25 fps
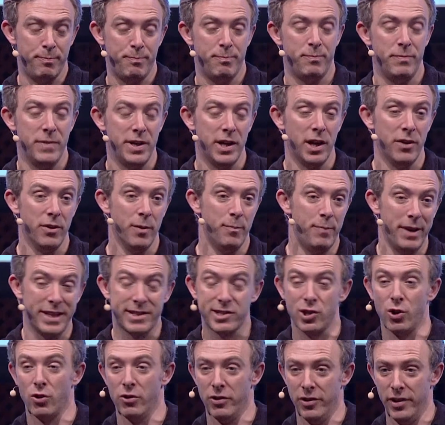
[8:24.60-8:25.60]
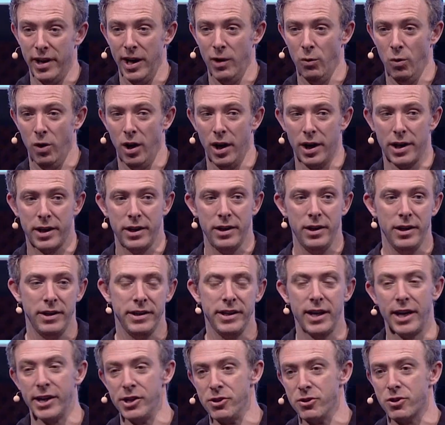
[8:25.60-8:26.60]
you know, the BitTorrent network,
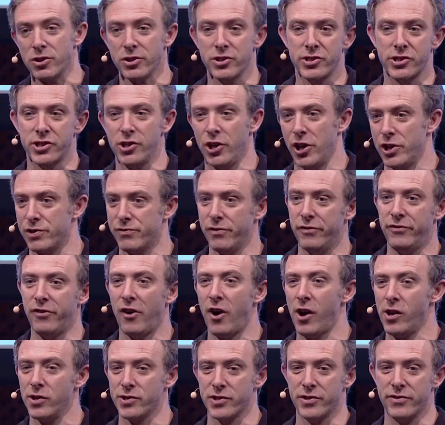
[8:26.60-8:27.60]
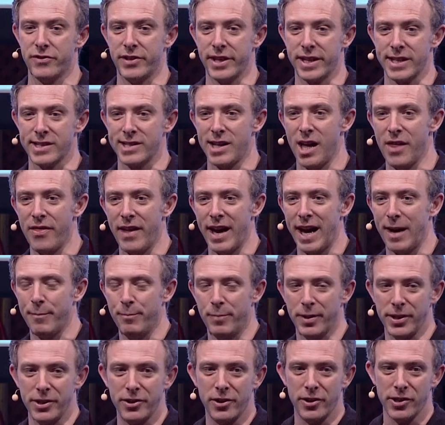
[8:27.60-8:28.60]
yeah, you could search for files and things like that,
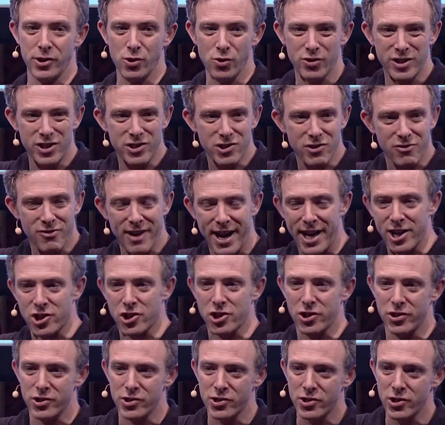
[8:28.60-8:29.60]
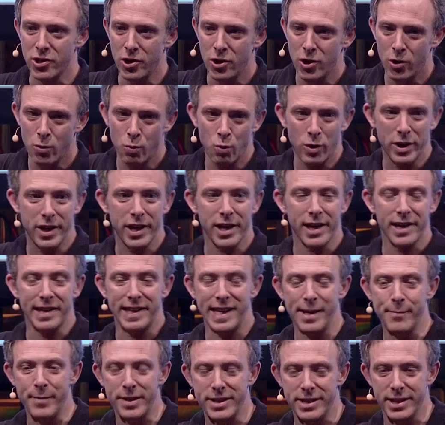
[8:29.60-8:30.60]
but you know, your interactions were kind of
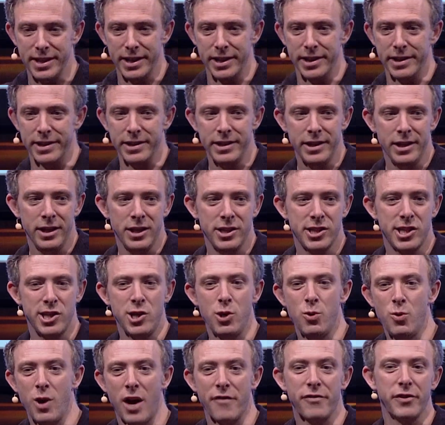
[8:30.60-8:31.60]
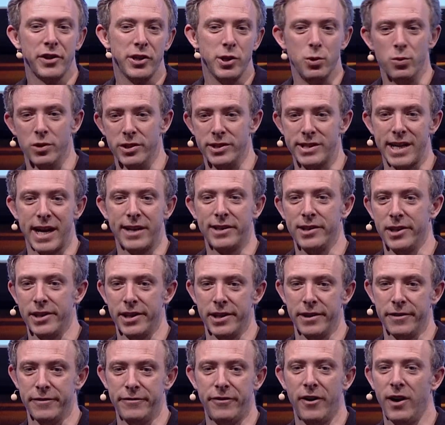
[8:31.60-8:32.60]
limited to whoever you were downloading
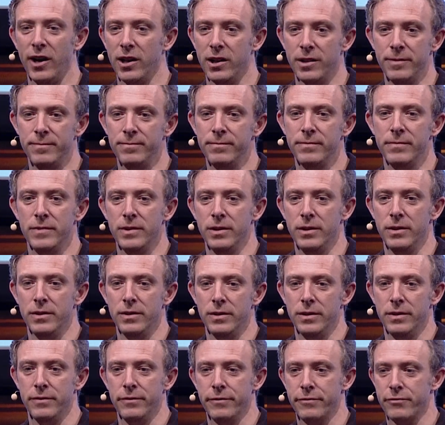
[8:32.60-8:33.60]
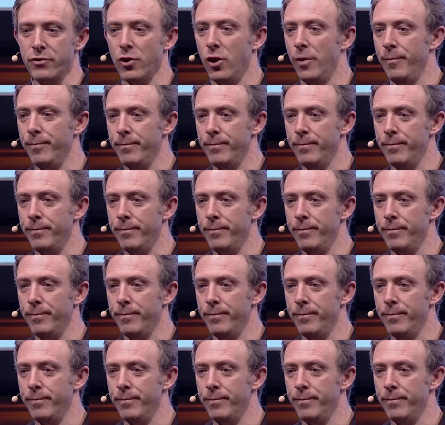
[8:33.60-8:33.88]
a file from.